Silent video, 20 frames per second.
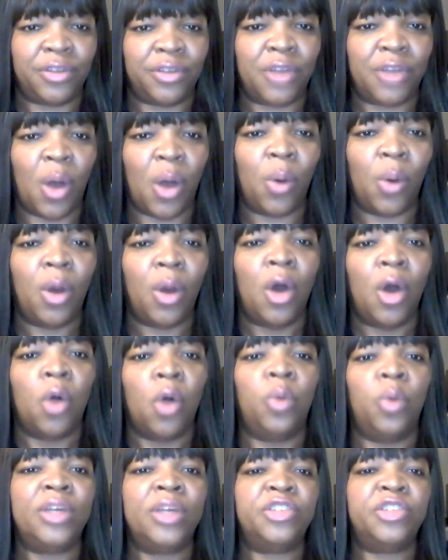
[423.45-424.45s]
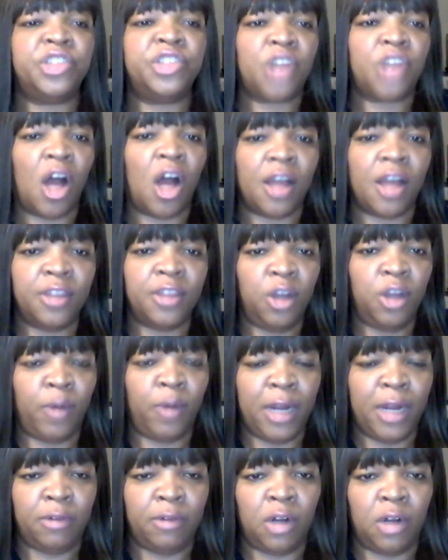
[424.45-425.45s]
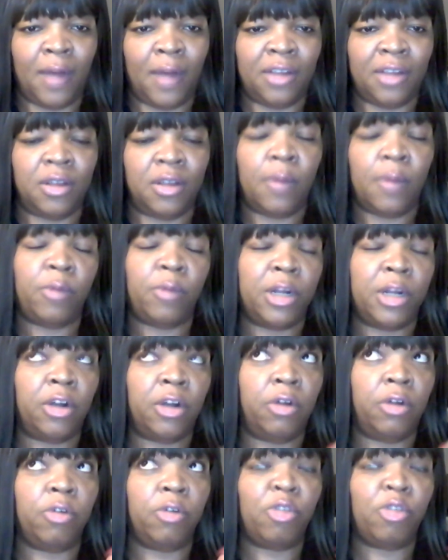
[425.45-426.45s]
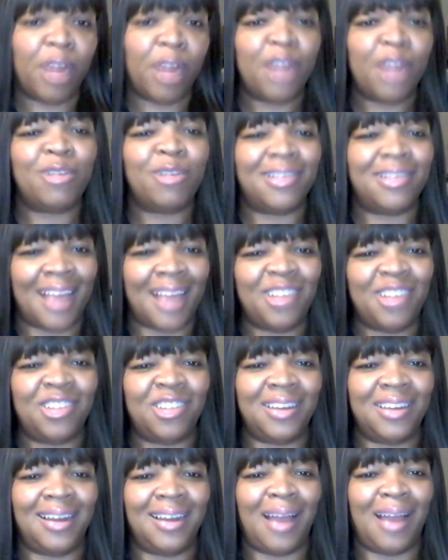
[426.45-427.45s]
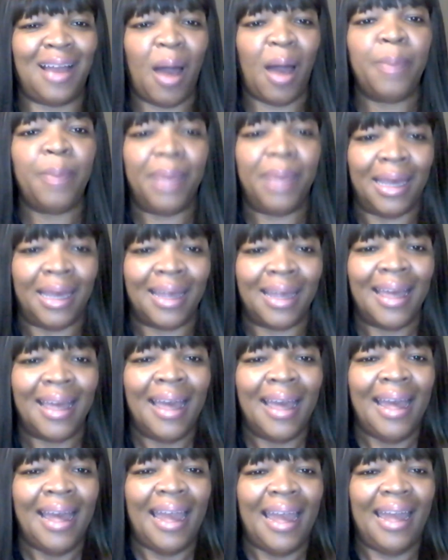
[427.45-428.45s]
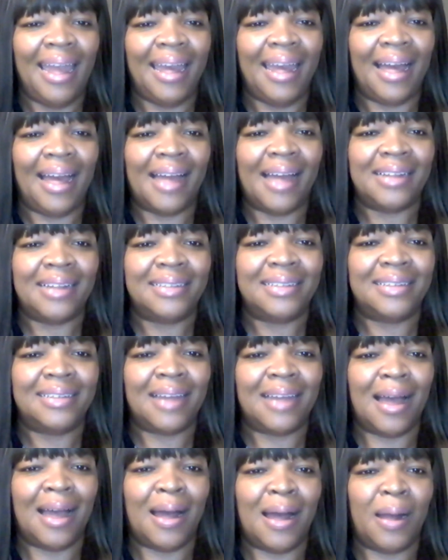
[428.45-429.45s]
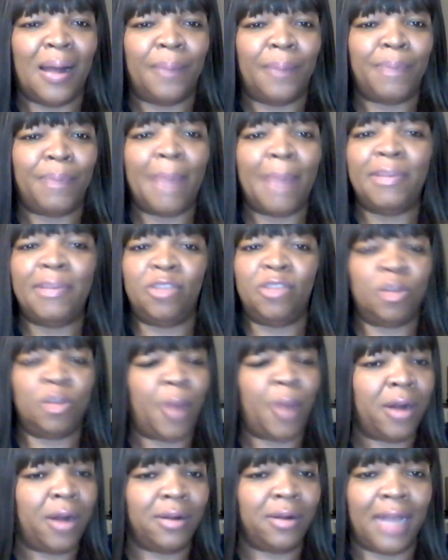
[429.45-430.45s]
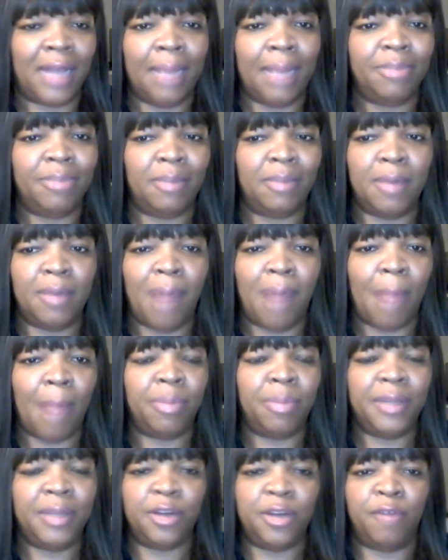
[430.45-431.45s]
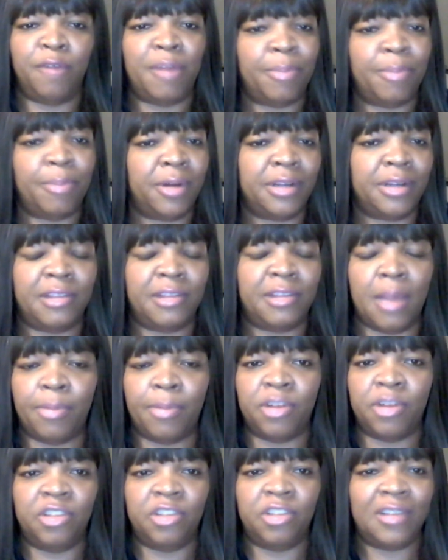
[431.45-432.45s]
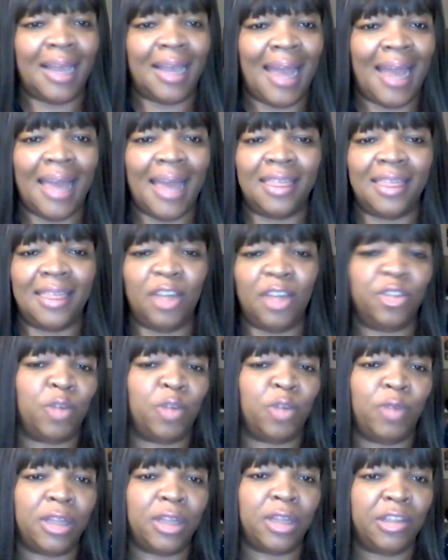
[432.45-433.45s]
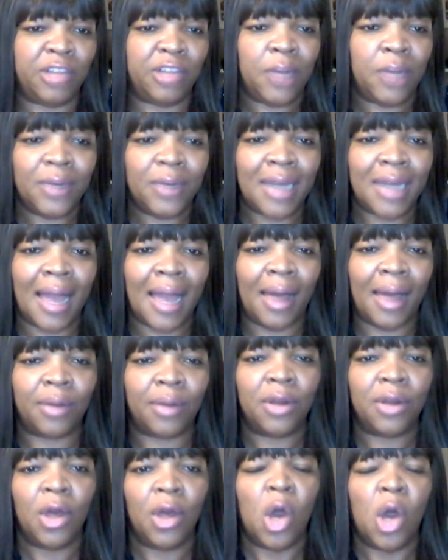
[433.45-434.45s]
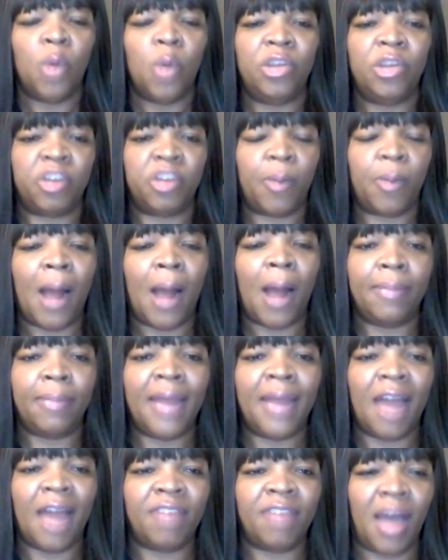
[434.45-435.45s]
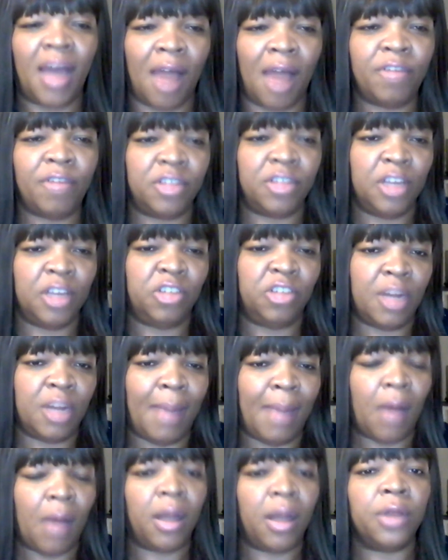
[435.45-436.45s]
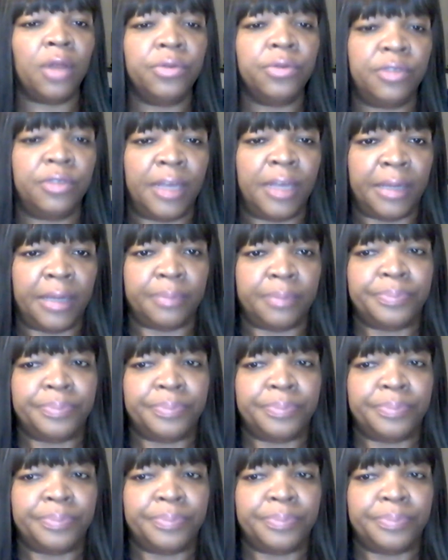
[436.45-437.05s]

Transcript: So we saw the Great Recession coming. And my business partner came to me probably November and December, and she's like, hey, things are really slowing down. We should probably have a conversation about closing.